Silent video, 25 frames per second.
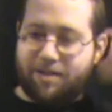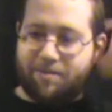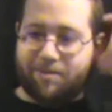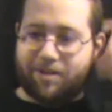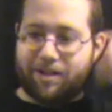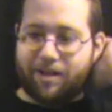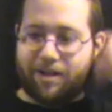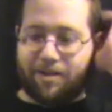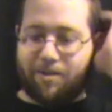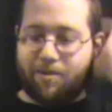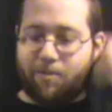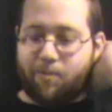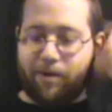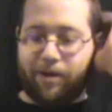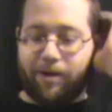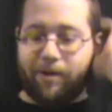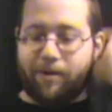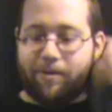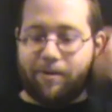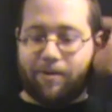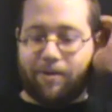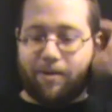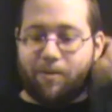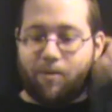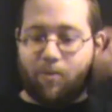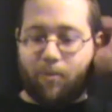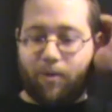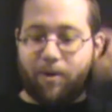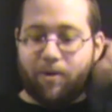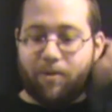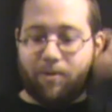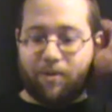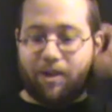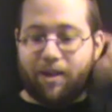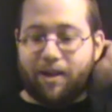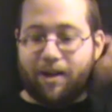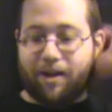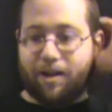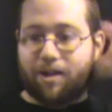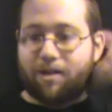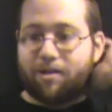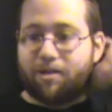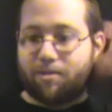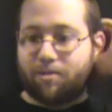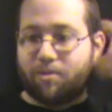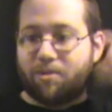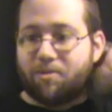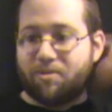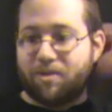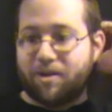seems like a weird thing to
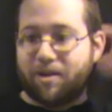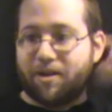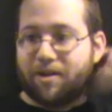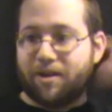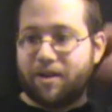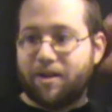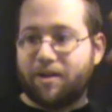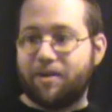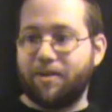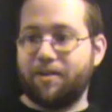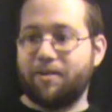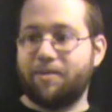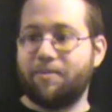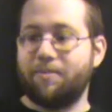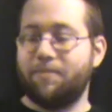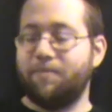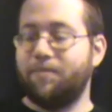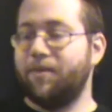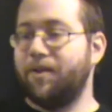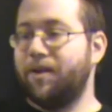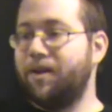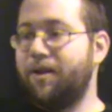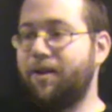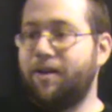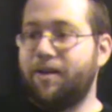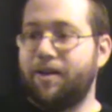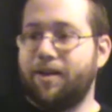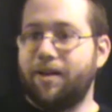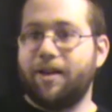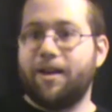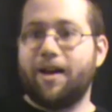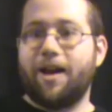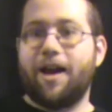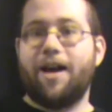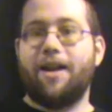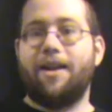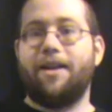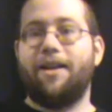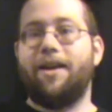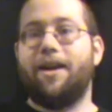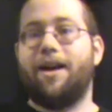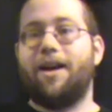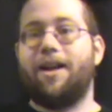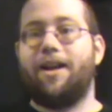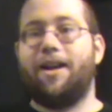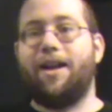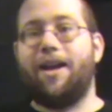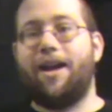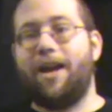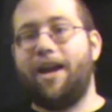throw there. You got
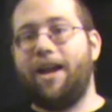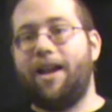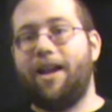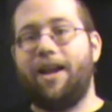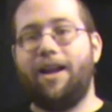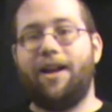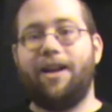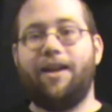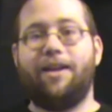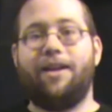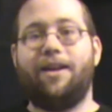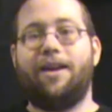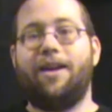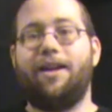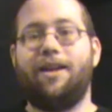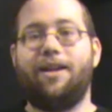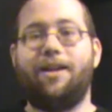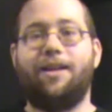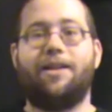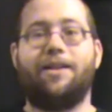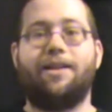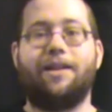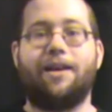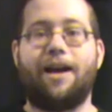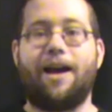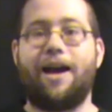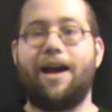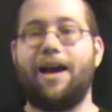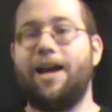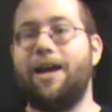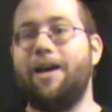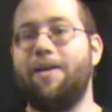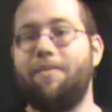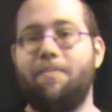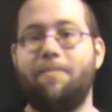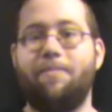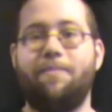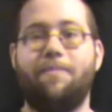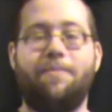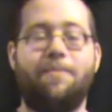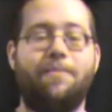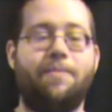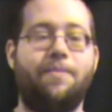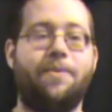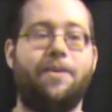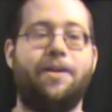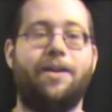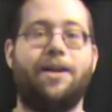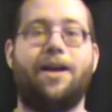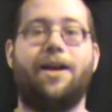any time.
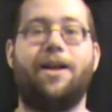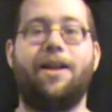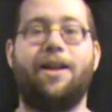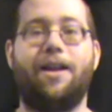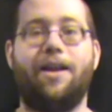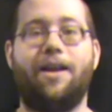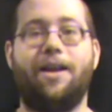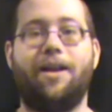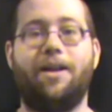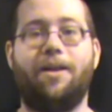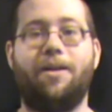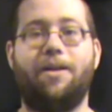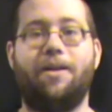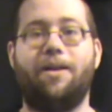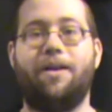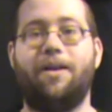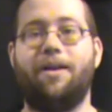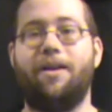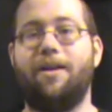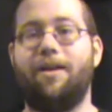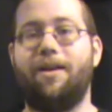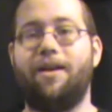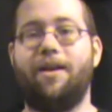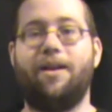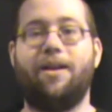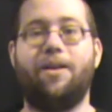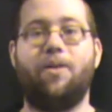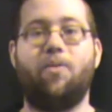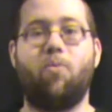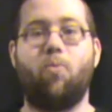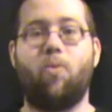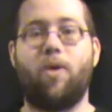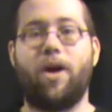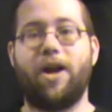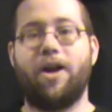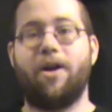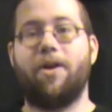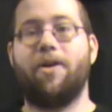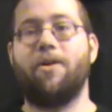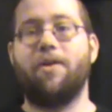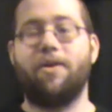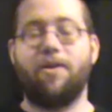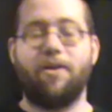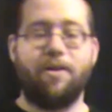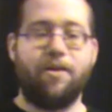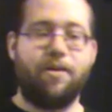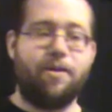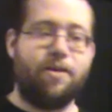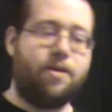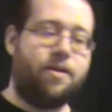You got
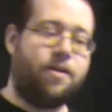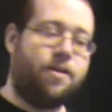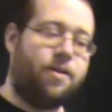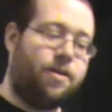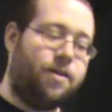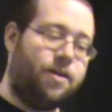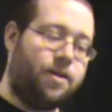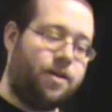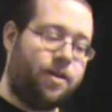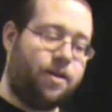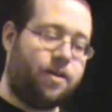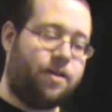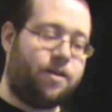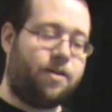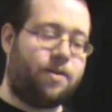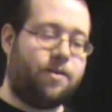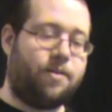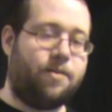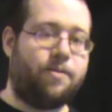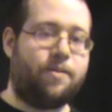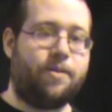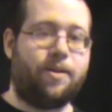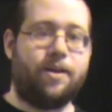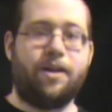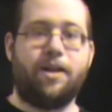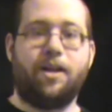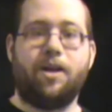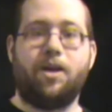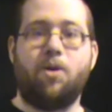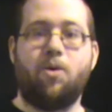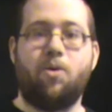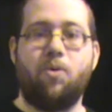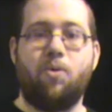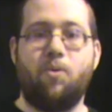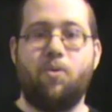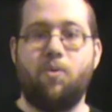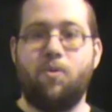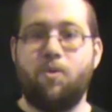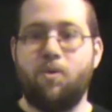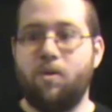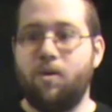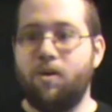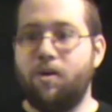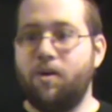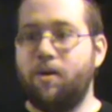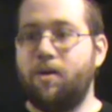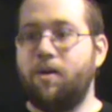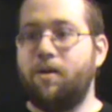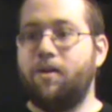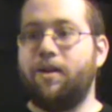anywhere. Any who.
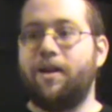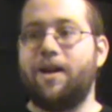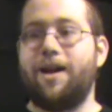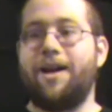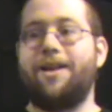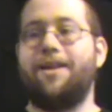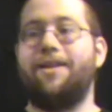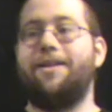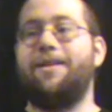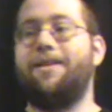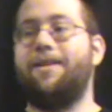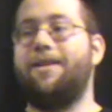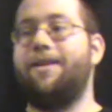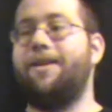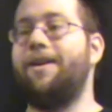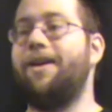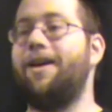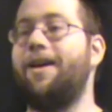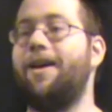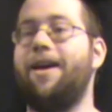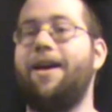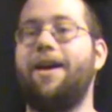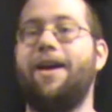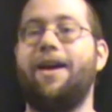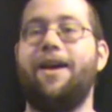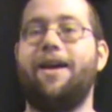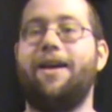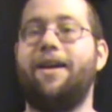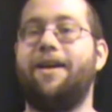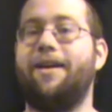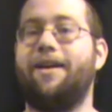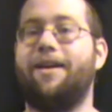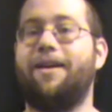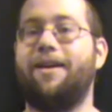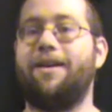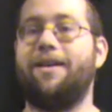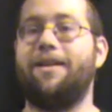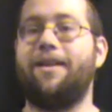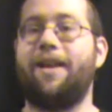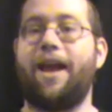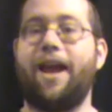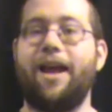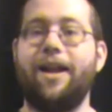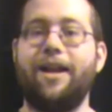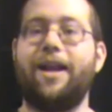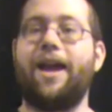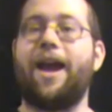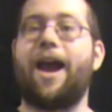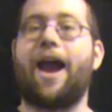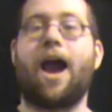You got
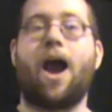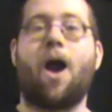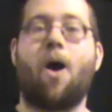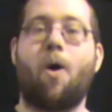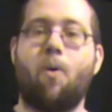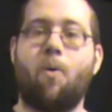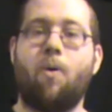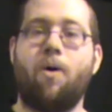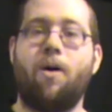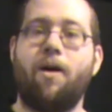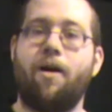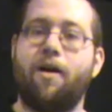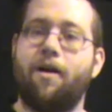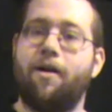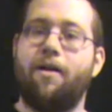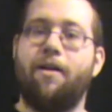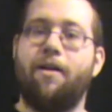anyhow.